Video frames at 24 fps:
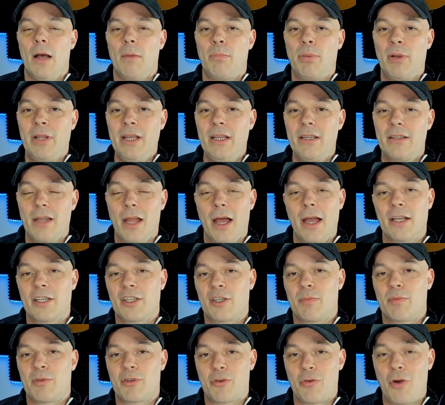Please like,
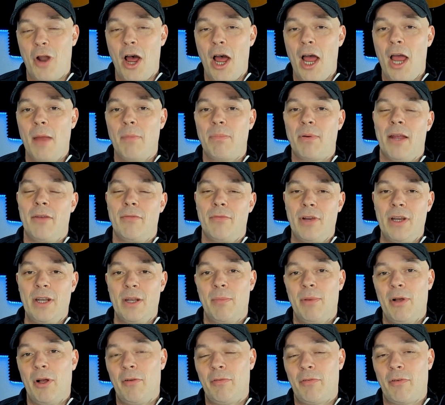subscribe, and ring
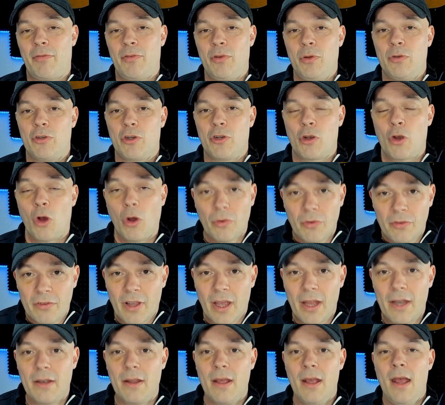the bell for future
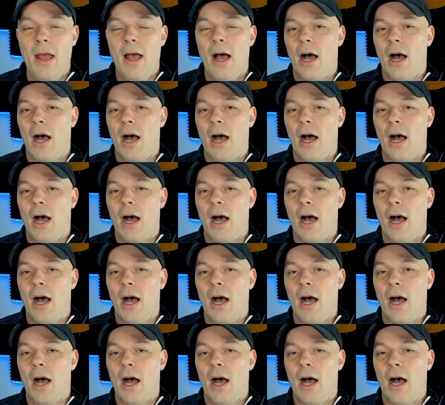content.